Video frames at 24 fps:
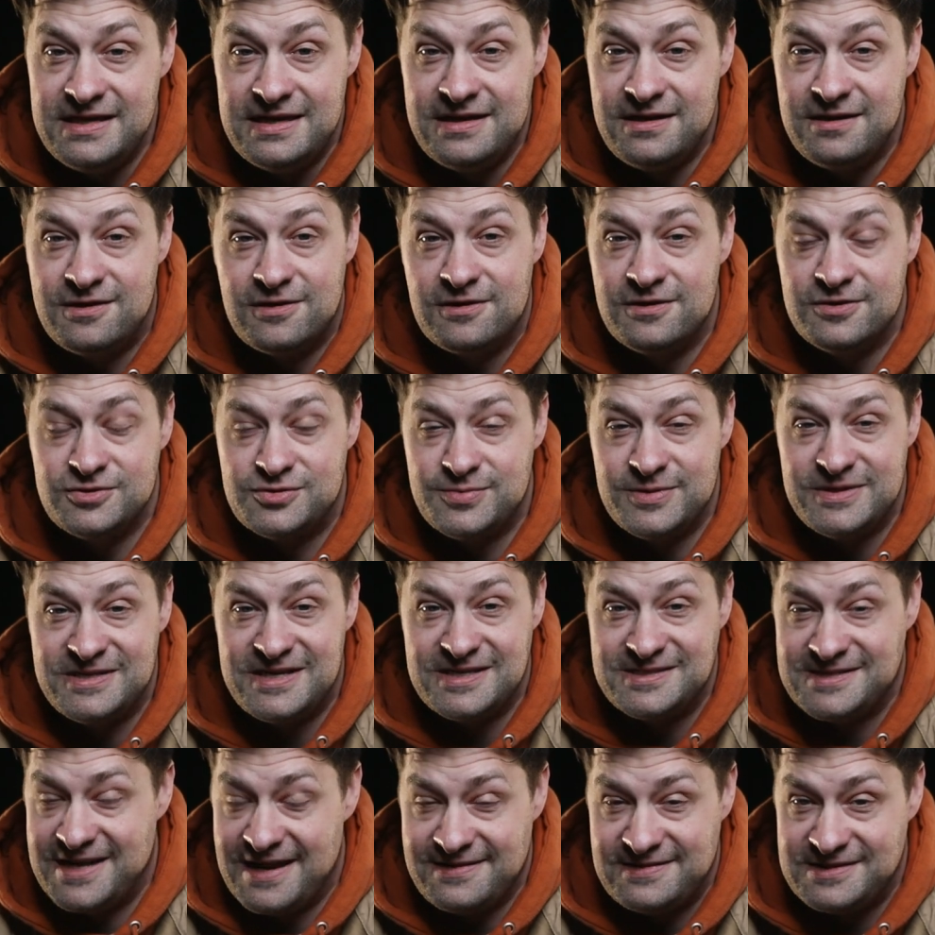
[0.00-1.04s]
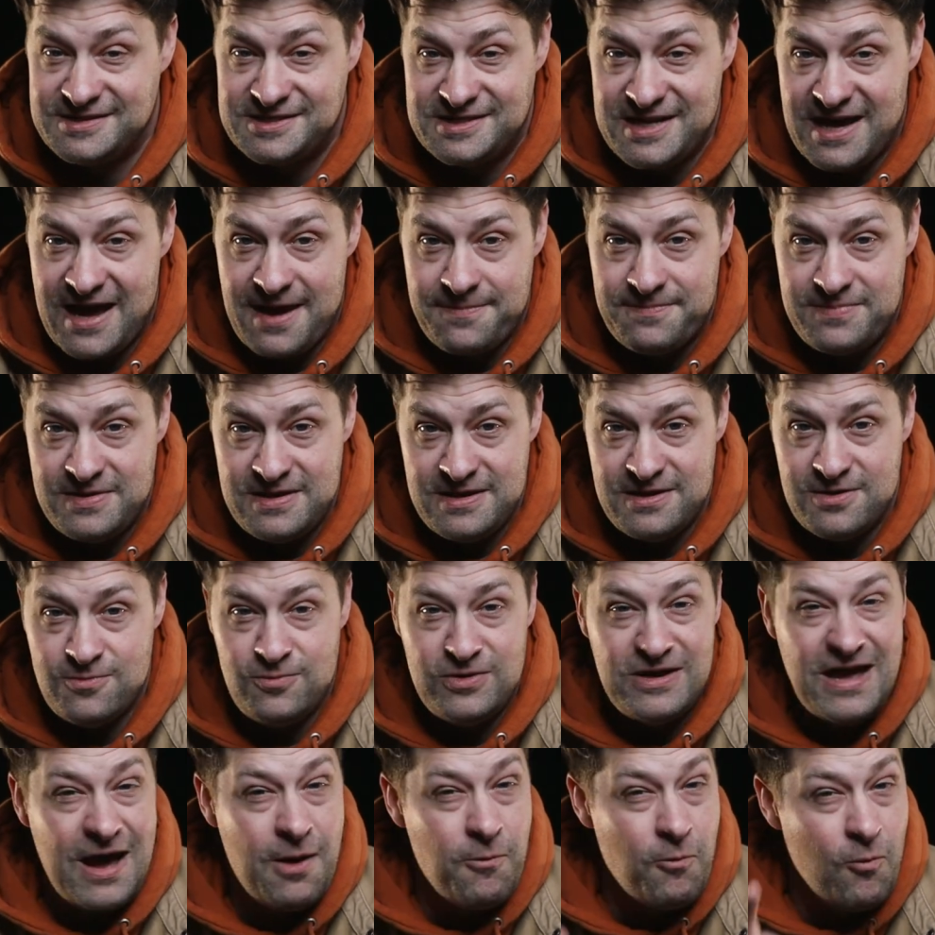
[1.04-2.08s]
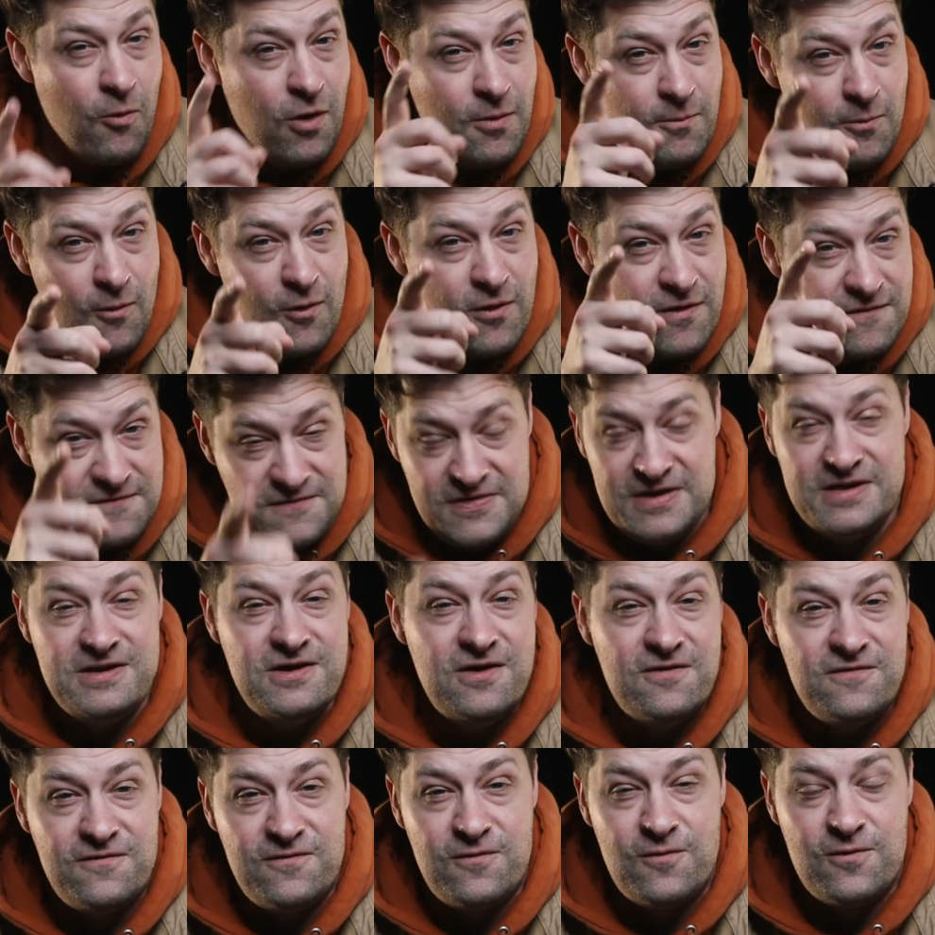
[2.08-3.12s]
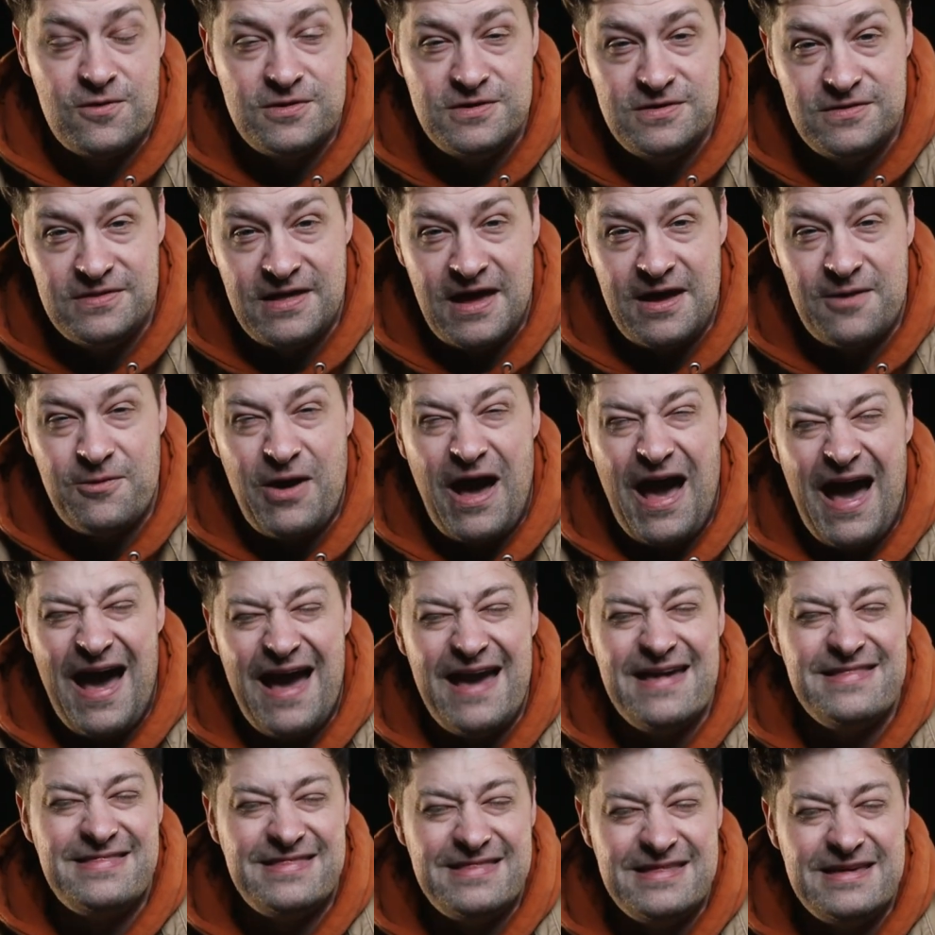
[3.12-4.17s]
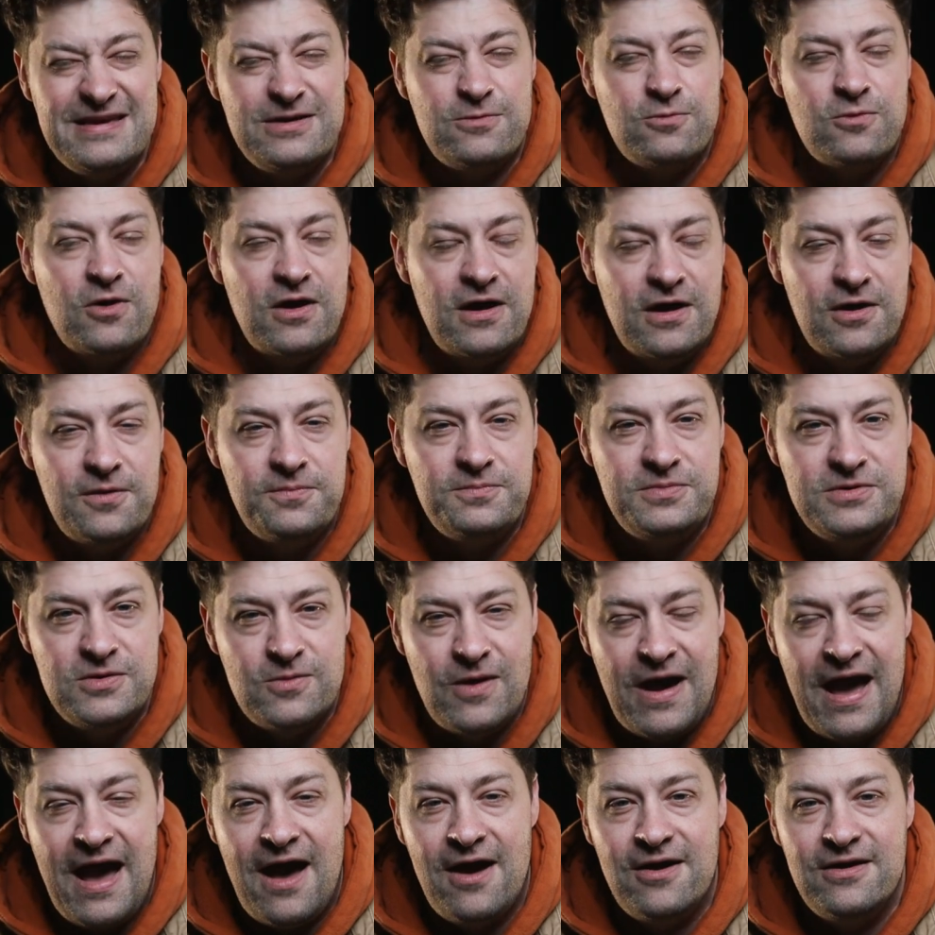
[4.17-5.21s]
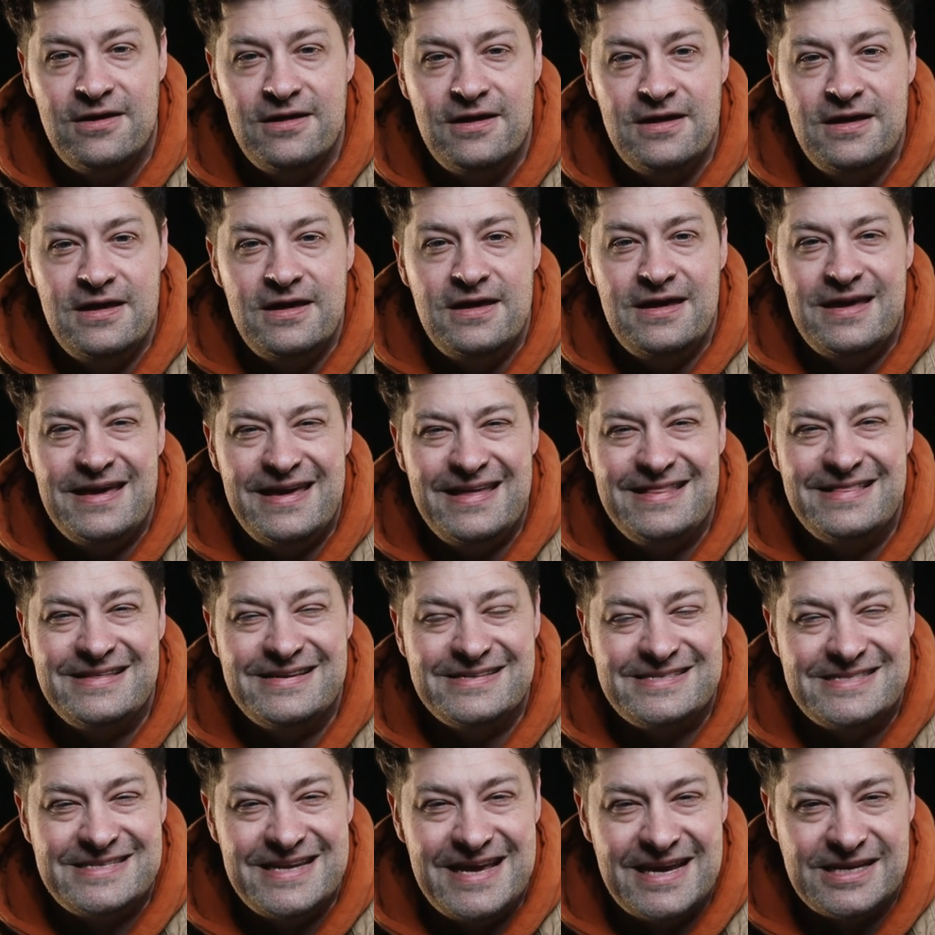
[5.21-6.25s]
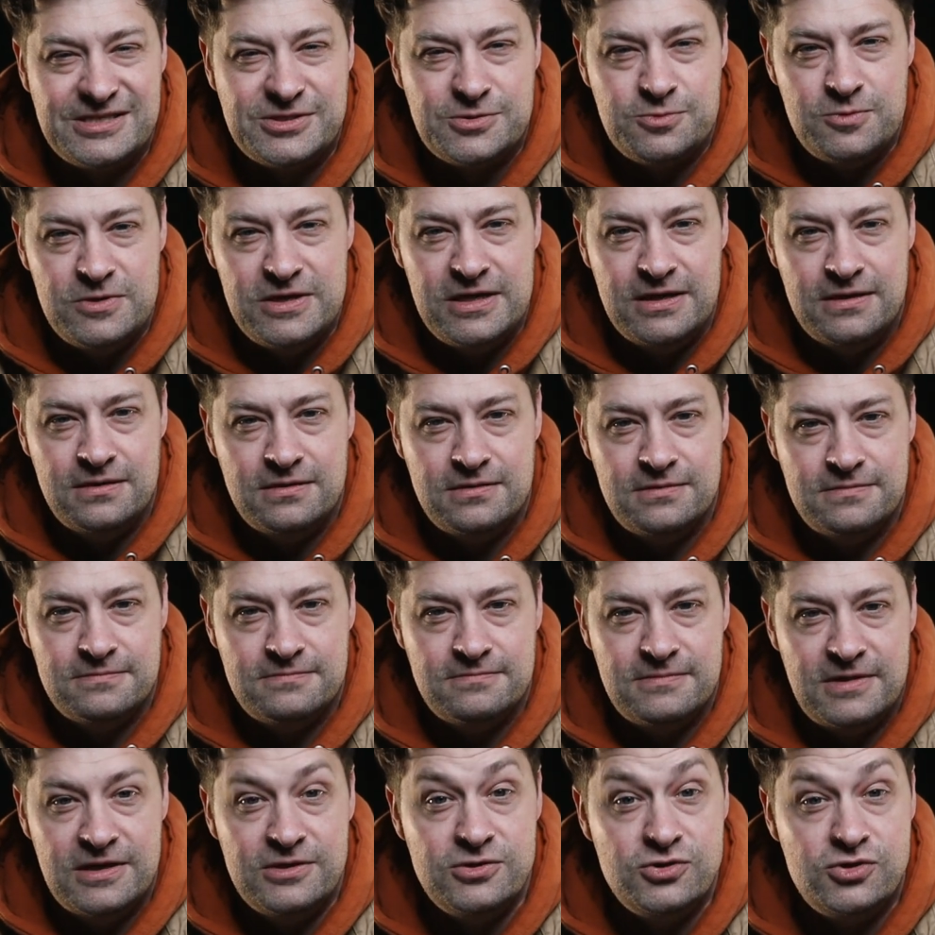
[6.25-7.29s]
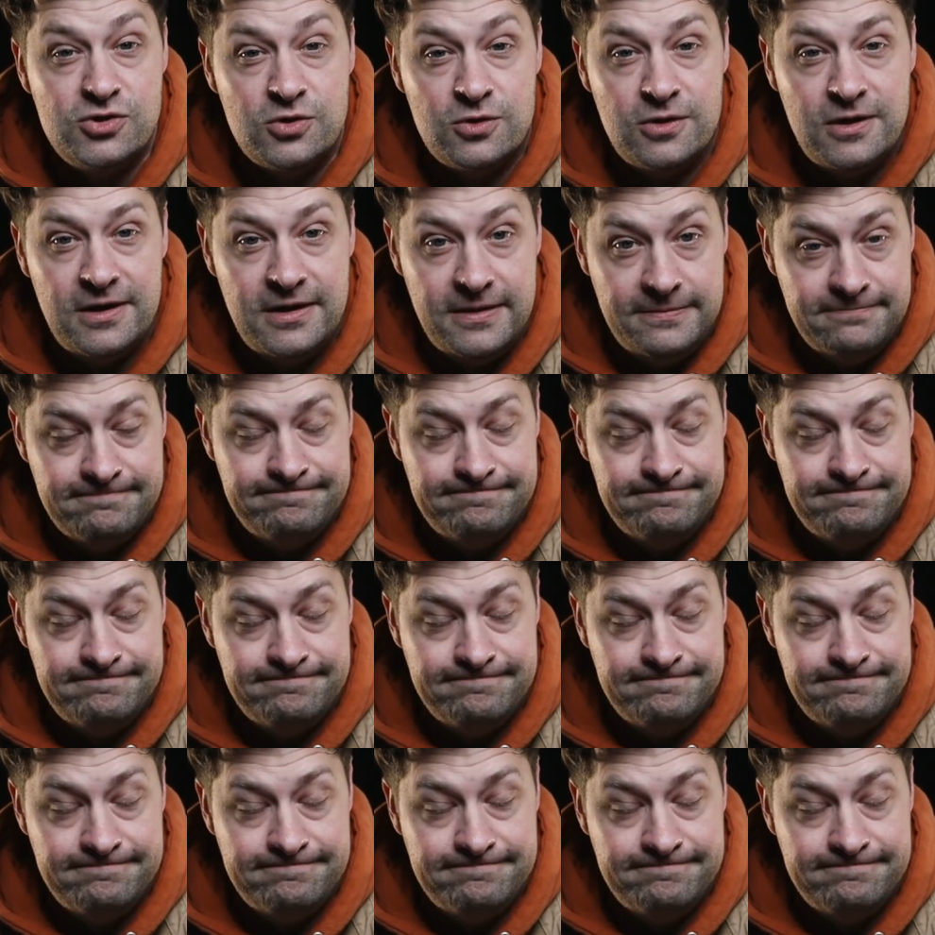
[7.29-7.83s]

the encouragement doesn't have to stop here. We got one more video for you that I think will help you out in this next week. Enjoy.